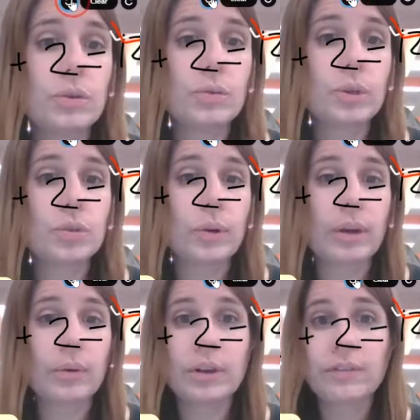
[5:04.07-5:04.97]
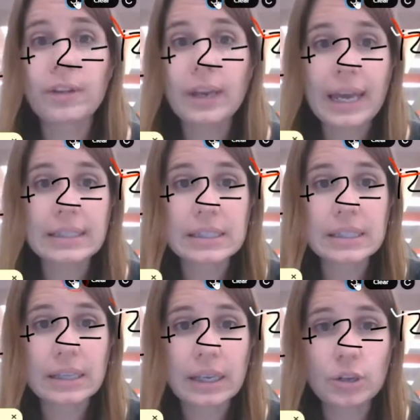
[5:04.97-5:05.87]
which will get rid of the last
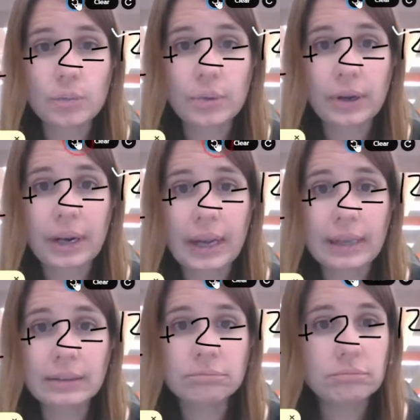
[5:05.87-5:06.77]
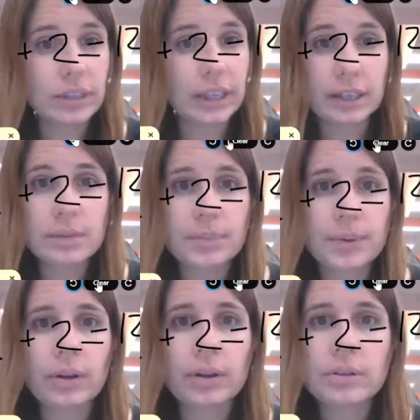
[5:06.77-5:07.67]
thing that you put on, like a
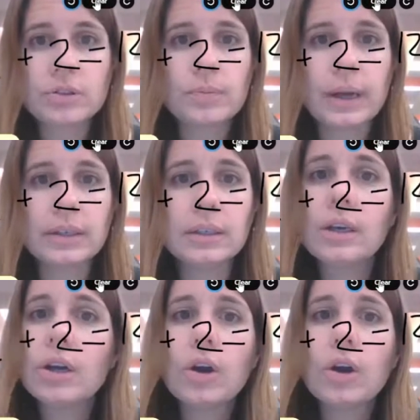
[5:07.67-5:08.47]
typical undo button,